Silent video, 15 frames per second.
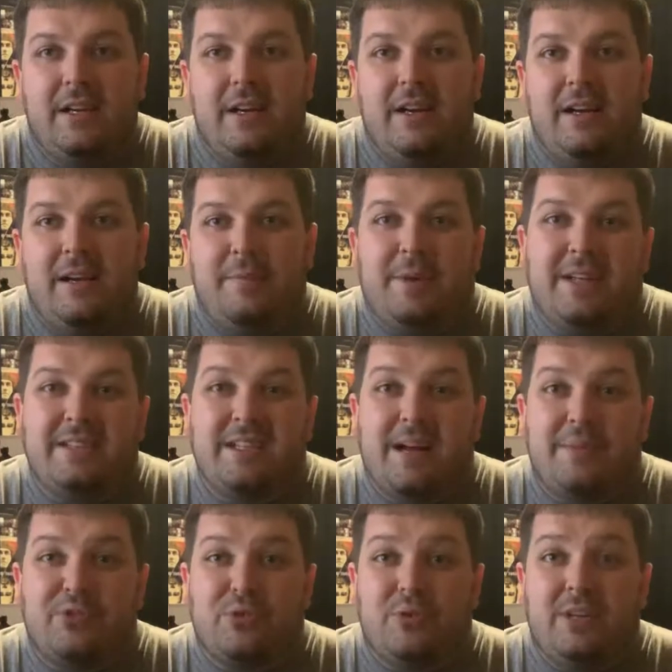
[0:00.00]
uh, my
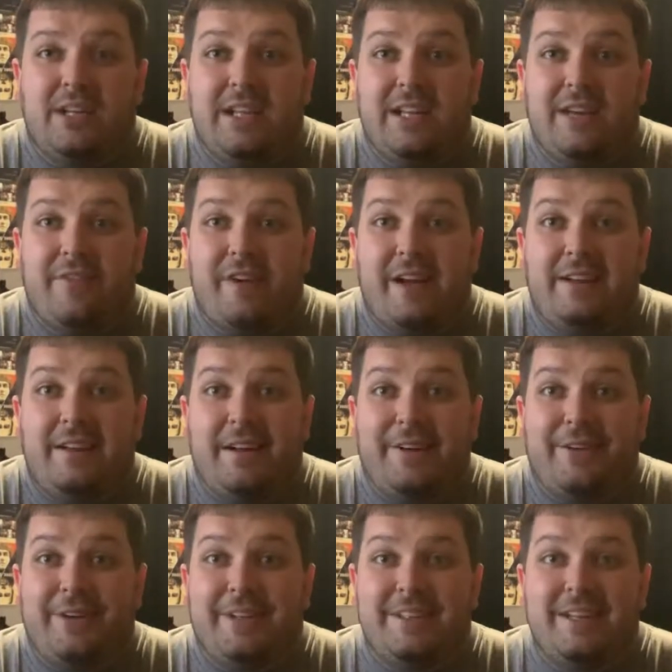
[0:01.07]
top 20 if I had not
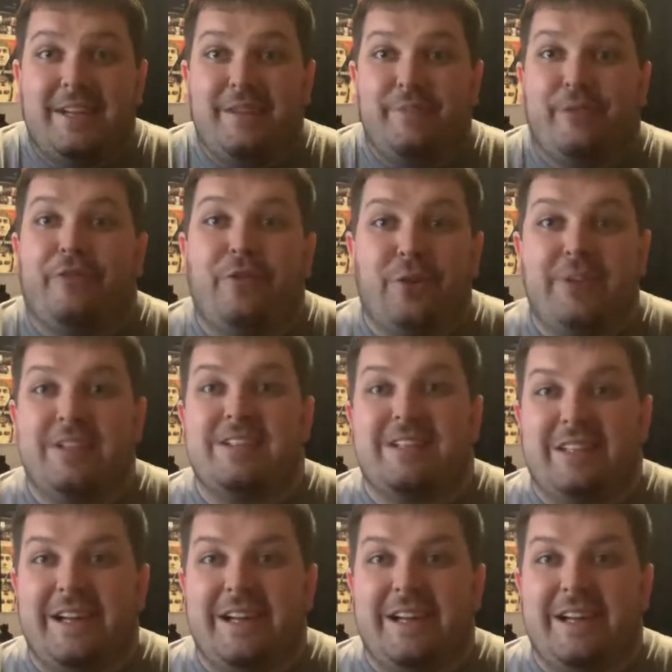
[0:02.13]
already done it before this